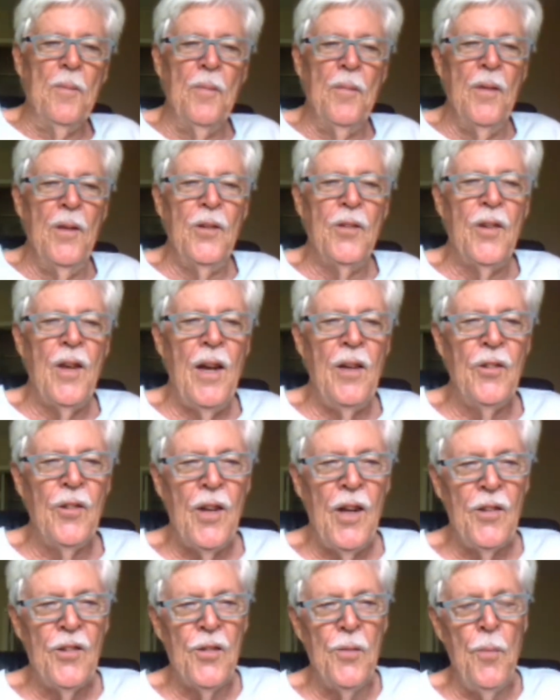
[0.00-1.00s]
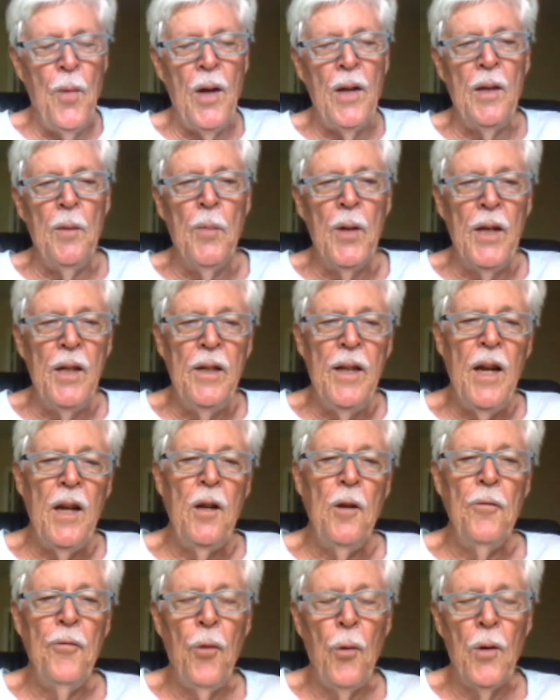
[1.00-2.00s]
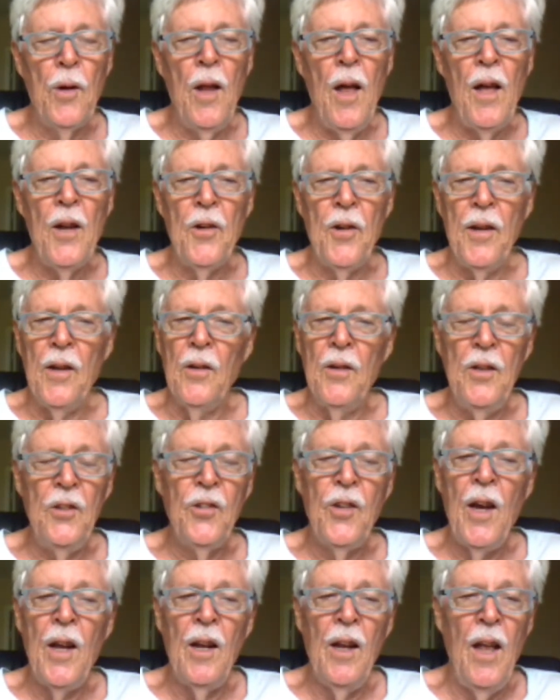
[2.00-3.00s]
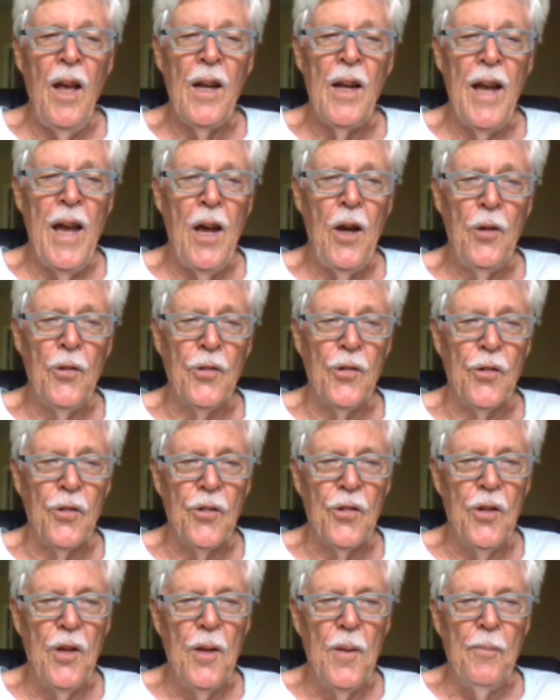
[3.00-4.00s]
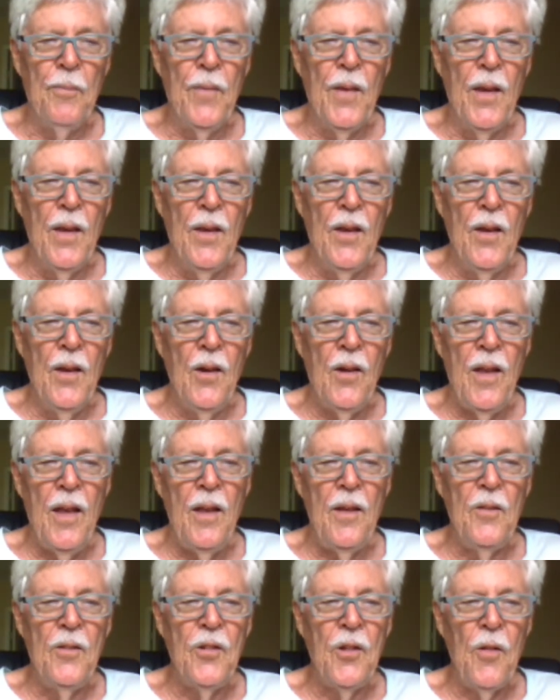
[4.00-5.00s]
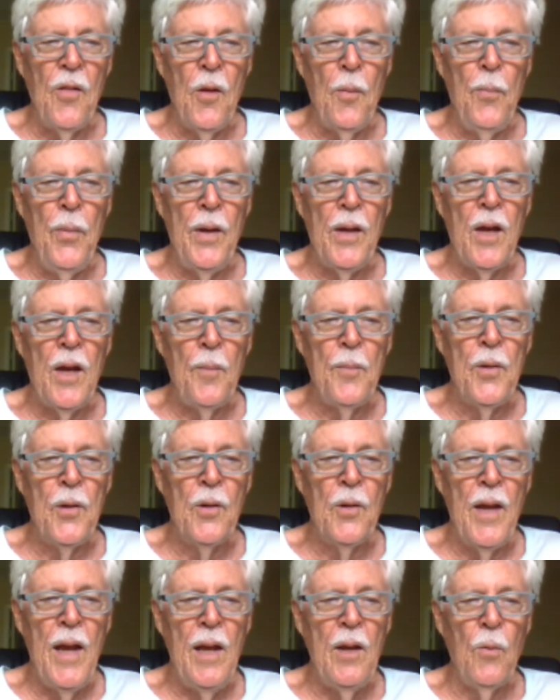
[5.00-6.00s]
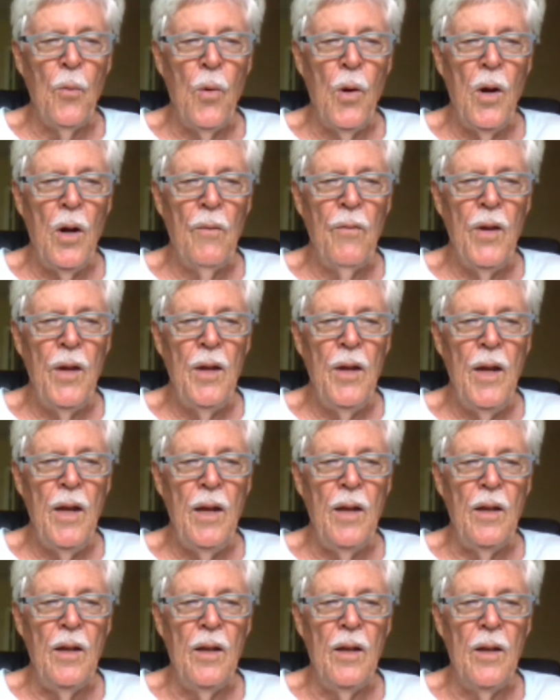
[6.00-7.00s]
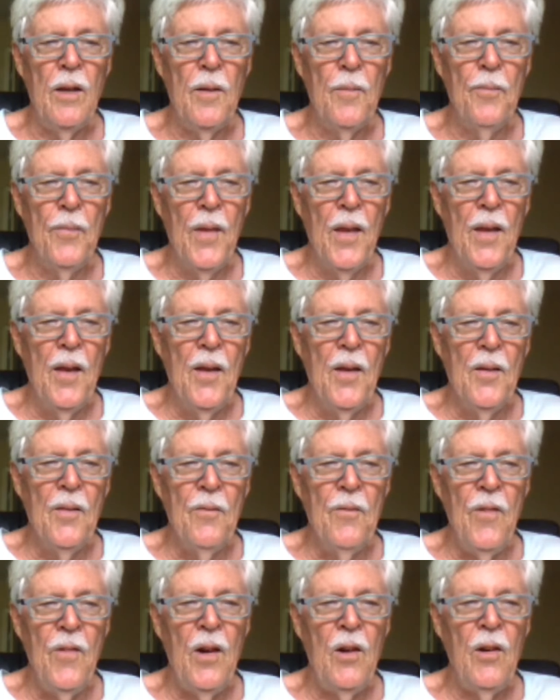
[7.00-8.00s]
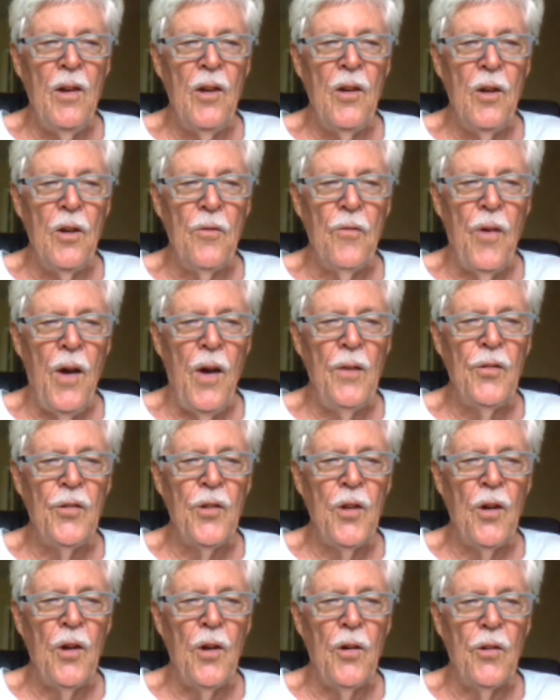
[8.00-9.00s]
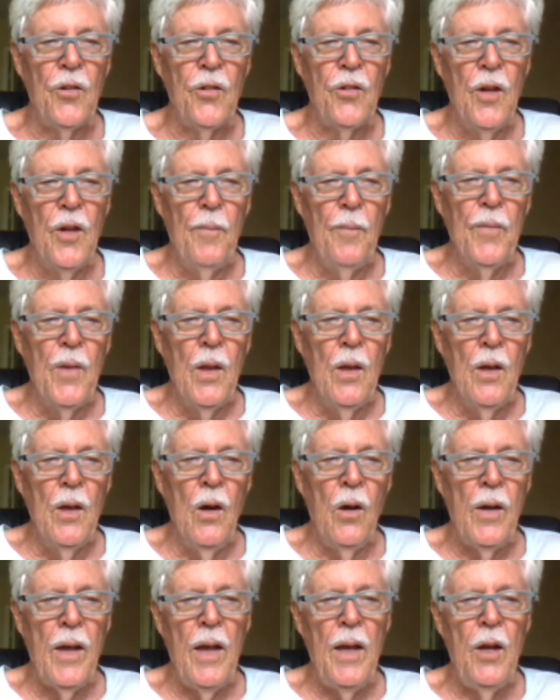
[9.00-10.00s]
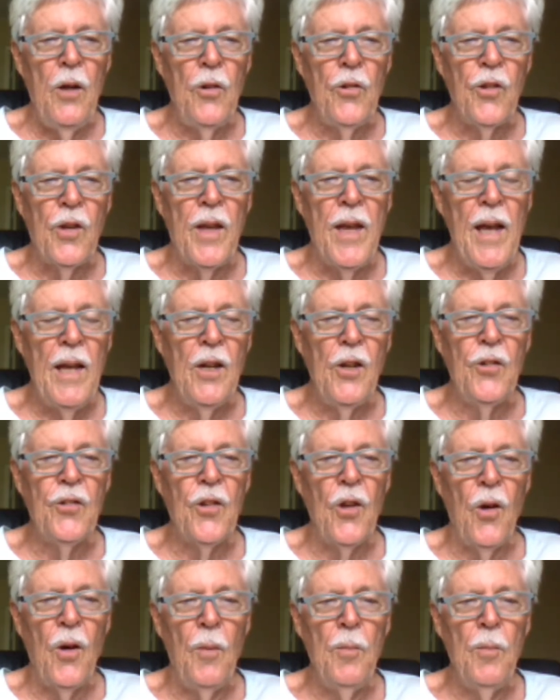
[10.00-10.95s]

This guy's got some money, but he did it in Fort Lauderdale. He's got a lot of houses. Okay, so they'll pick up your gate wherever you need. Very good, 5 stars. Okay, here's a Kennesaw.